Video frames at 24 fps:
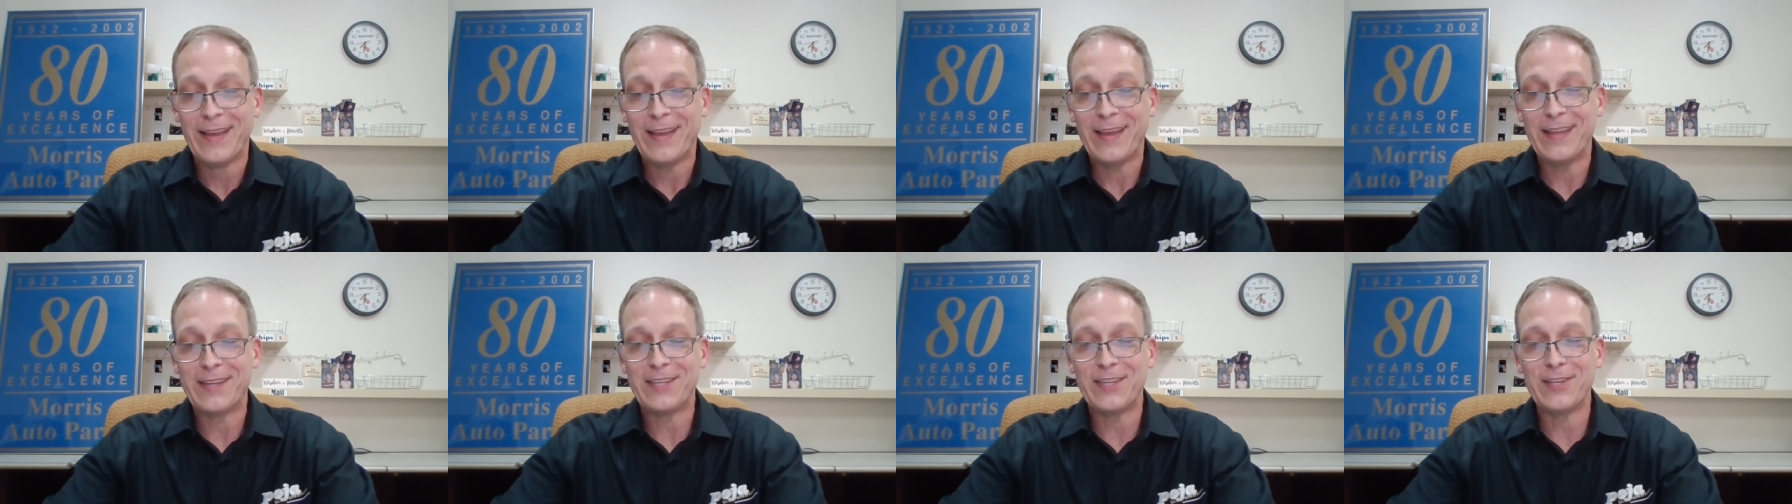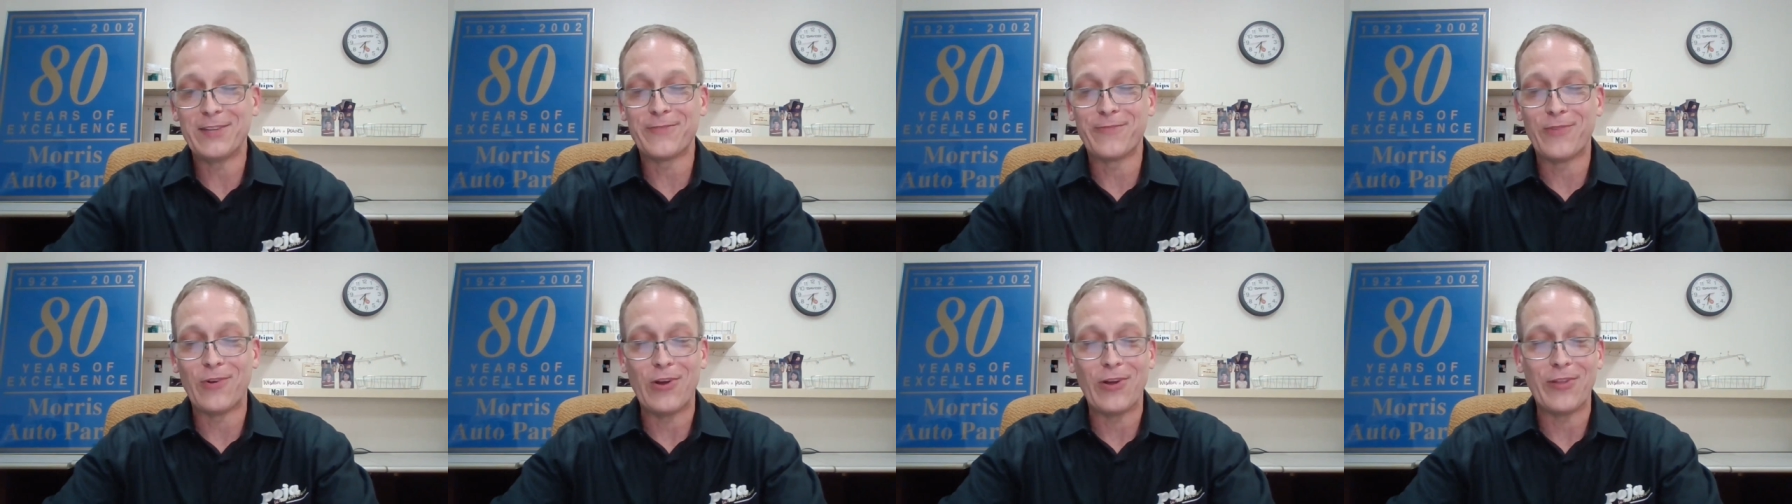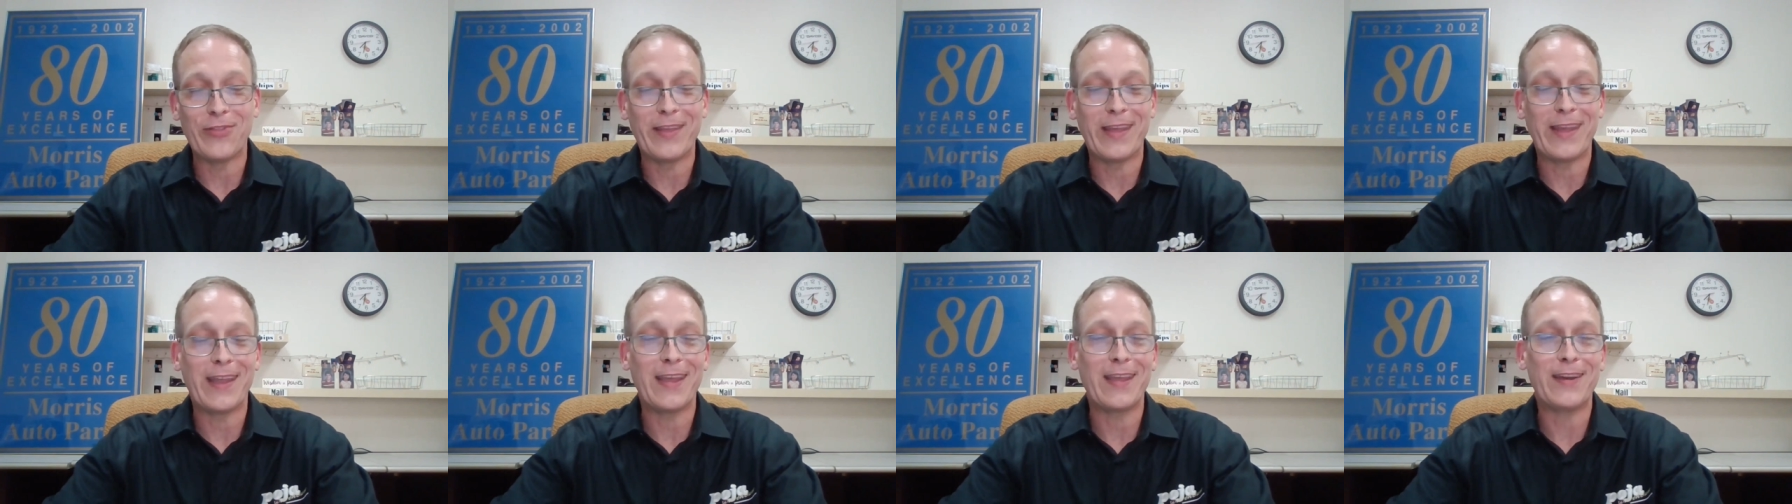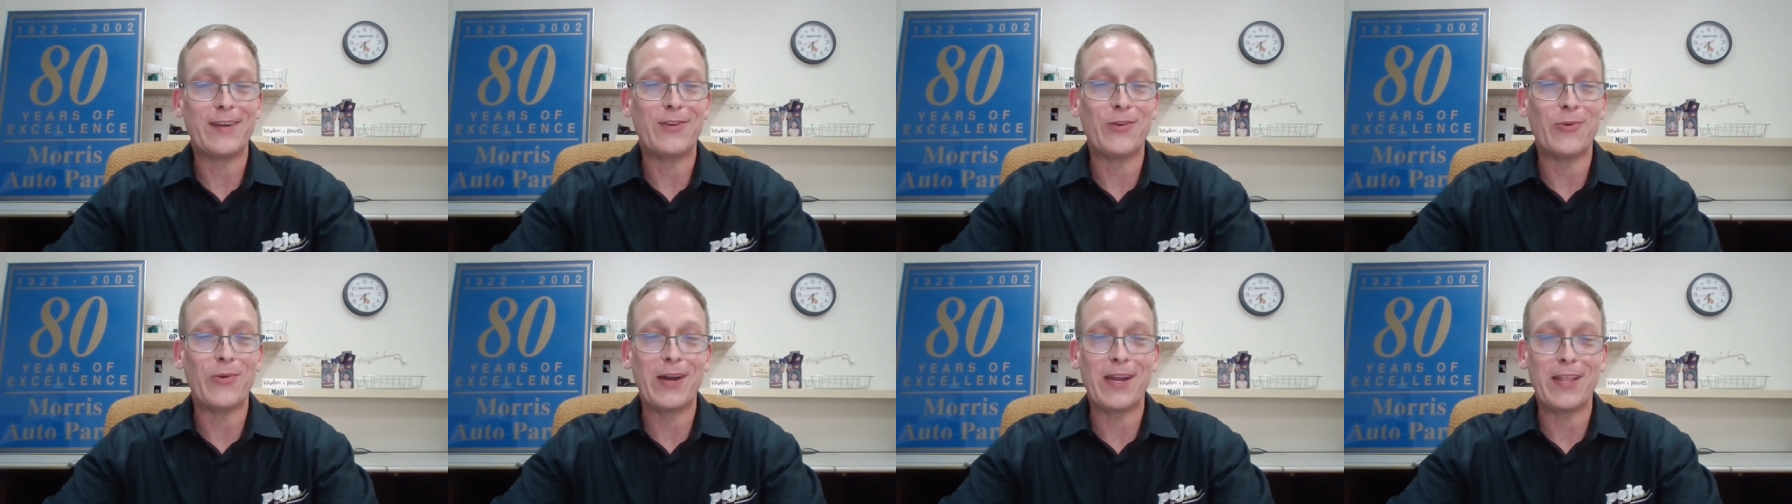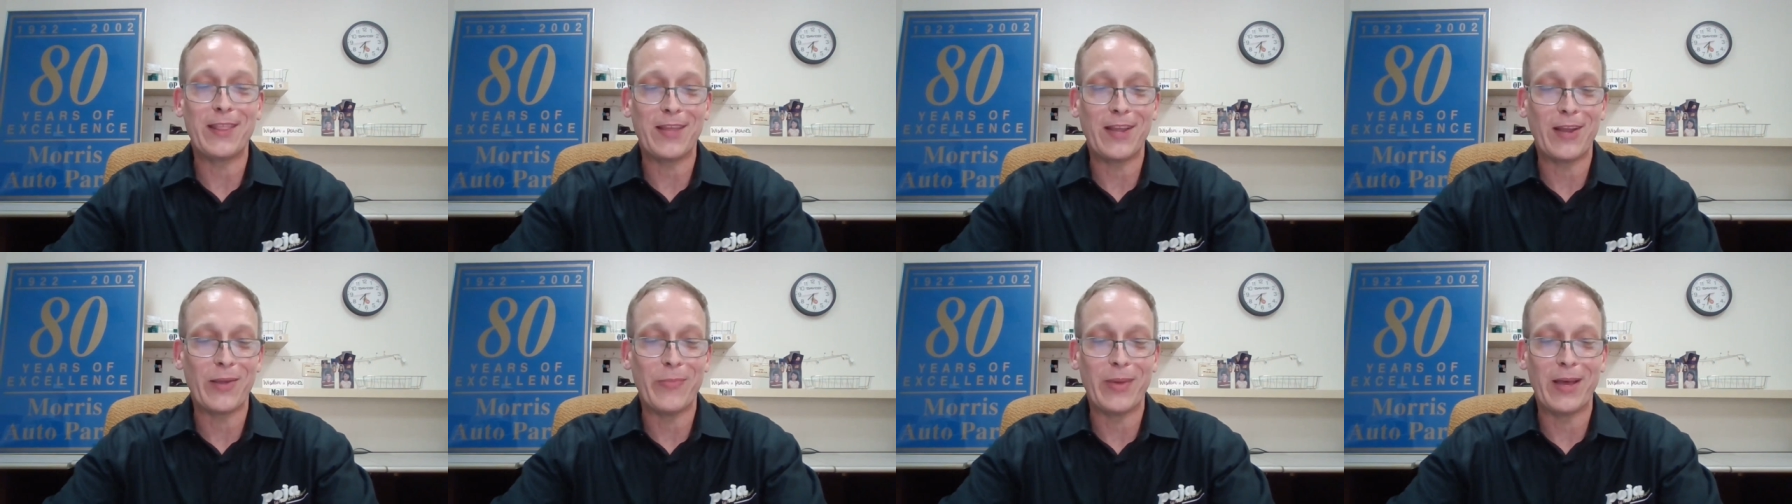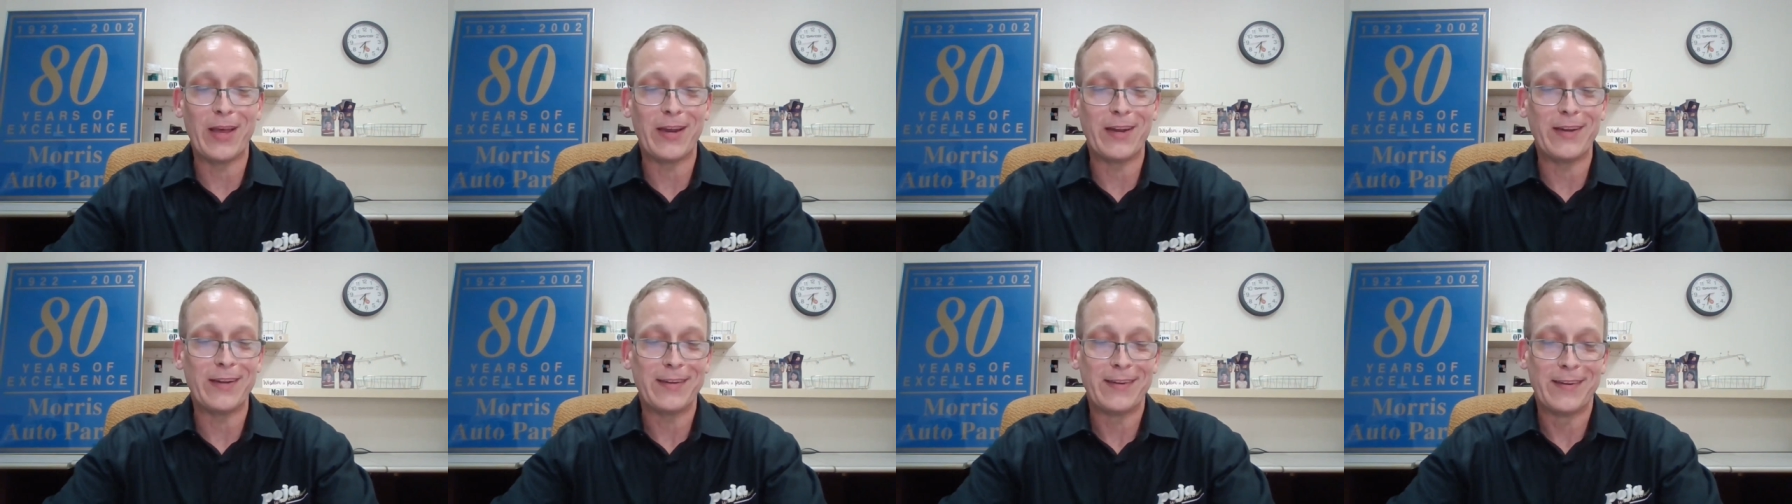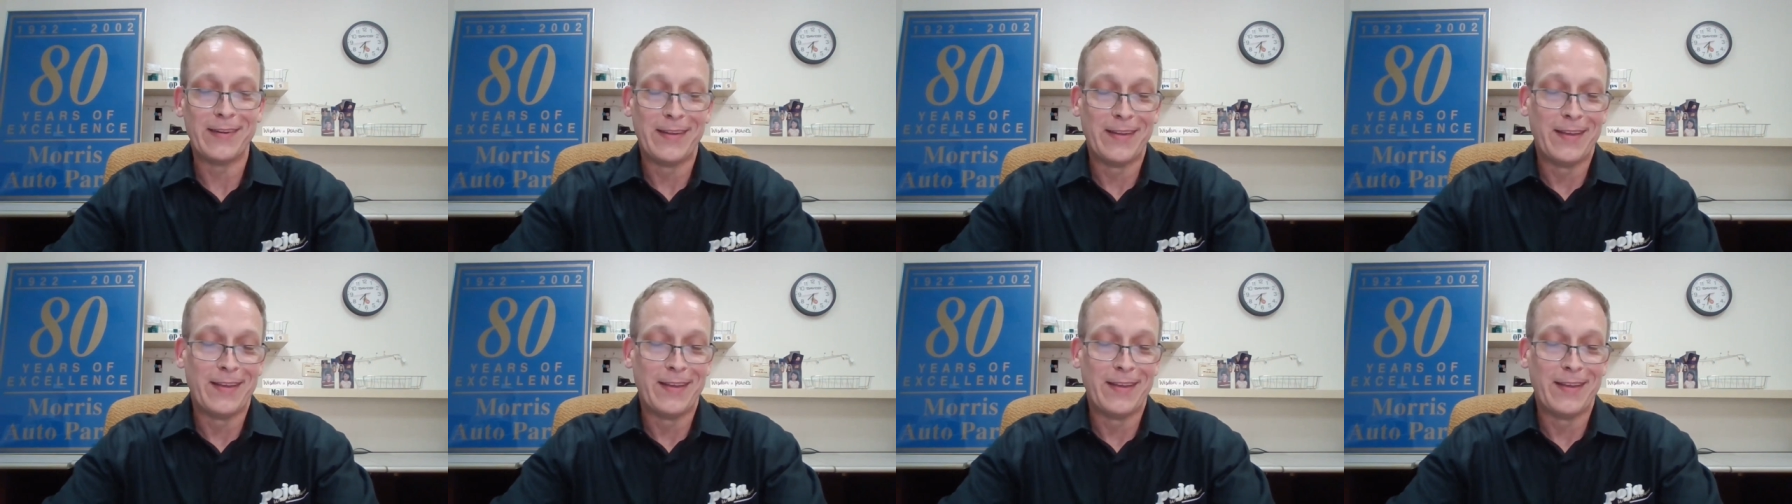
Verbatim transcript: It's his fault. They can't do anything about it.